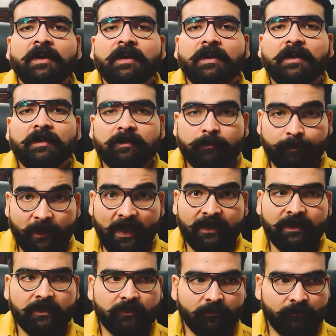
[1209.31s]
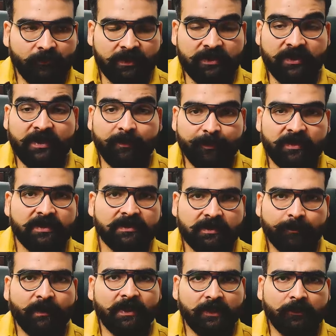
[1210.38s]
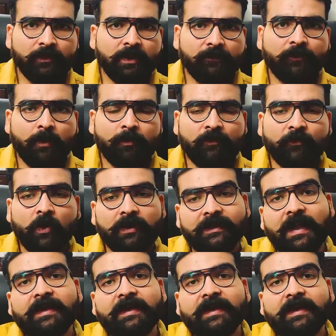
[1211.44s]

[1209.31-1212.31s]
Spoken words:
planet which represents a particular form of God,